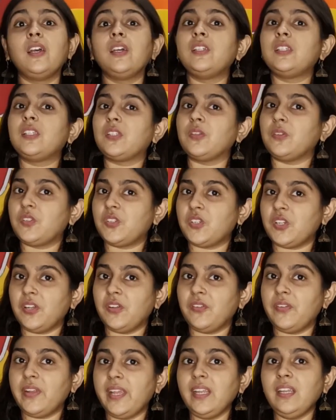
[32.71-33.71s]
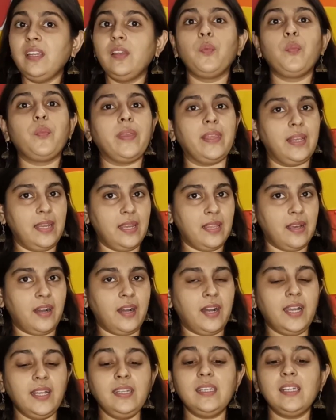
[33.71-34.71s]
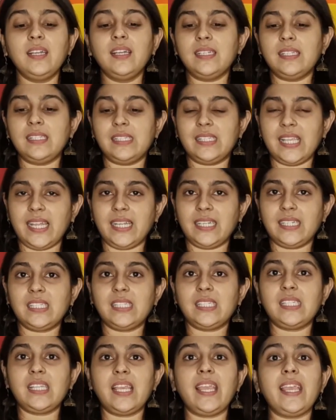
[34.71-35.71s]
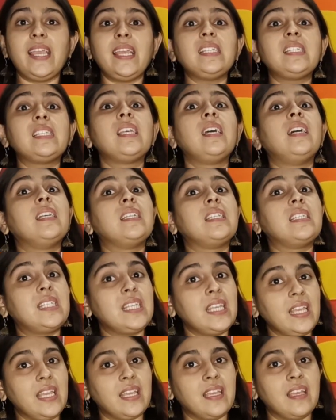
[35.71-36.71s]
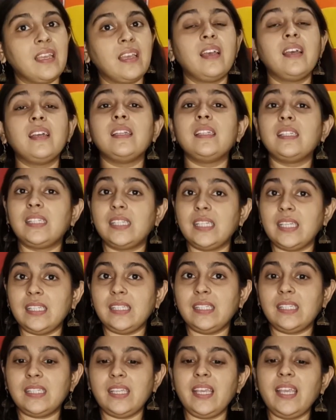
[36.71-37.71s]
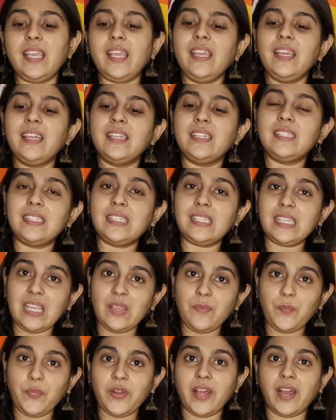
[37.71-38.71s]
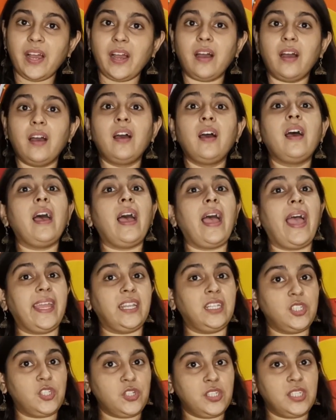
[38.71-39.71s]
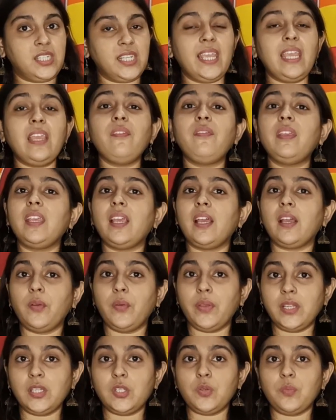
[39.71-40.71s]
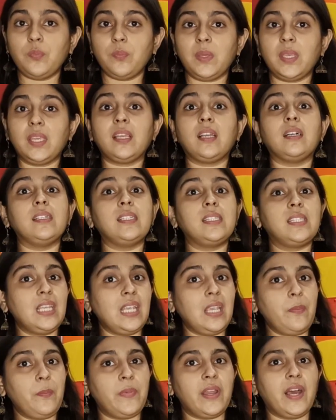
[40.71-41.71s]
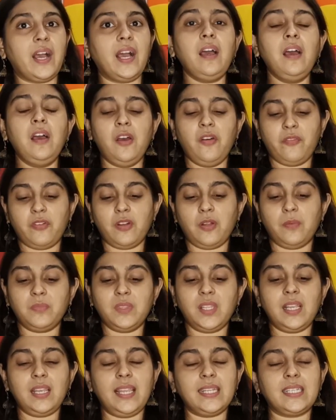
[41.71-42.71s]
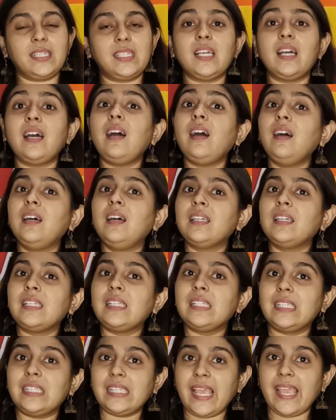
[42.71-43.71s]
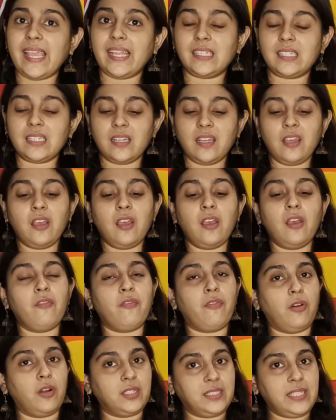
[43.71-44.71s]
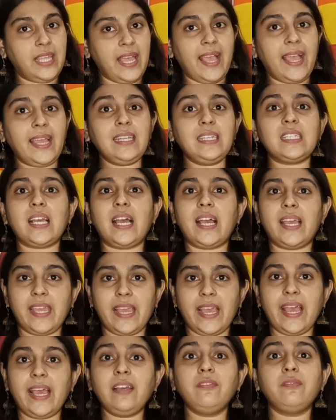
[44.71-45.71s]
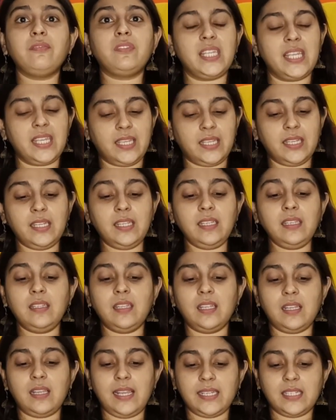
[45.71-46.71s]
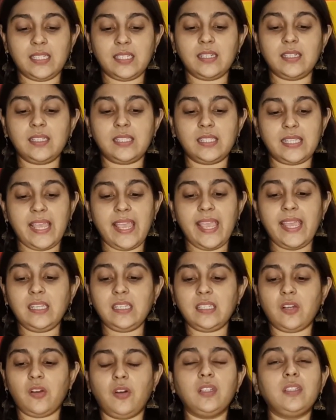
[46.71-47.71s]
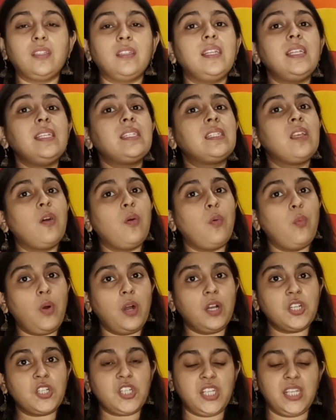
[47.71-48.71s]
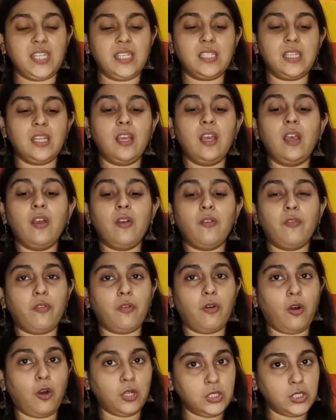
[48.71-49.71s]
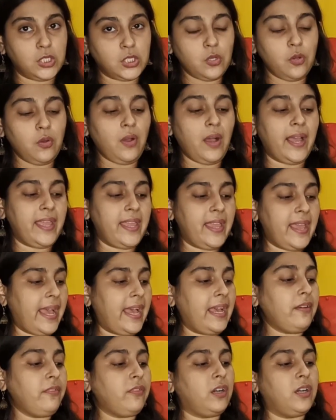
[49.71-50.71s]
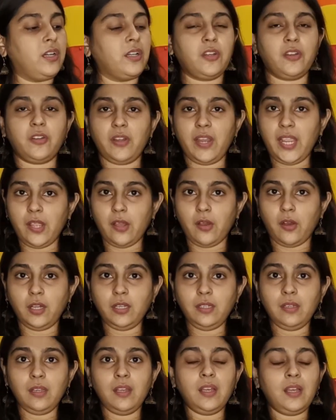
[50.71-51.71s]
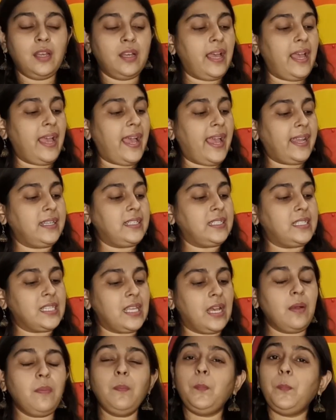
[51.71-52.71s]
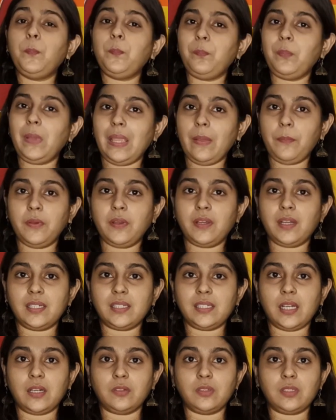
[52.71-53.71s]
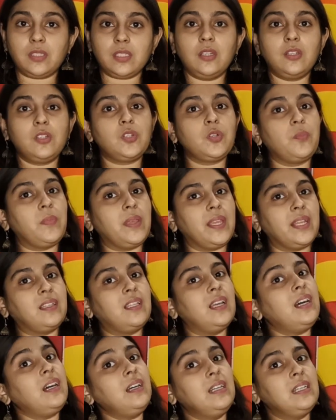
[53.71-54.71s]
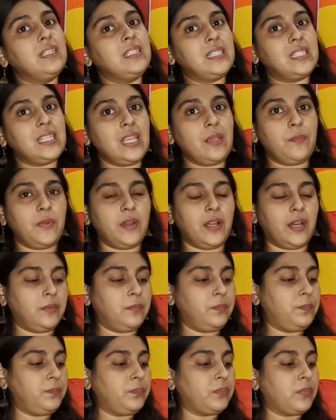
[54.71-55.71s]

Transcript: So children, we learned Z says Z, Z, Z, zebra. And today we are going to make a zebra from the letter Z. For that I have taken the letter Z on this worksheet. Also I have a crayon and some paper cutouts to make the zebra.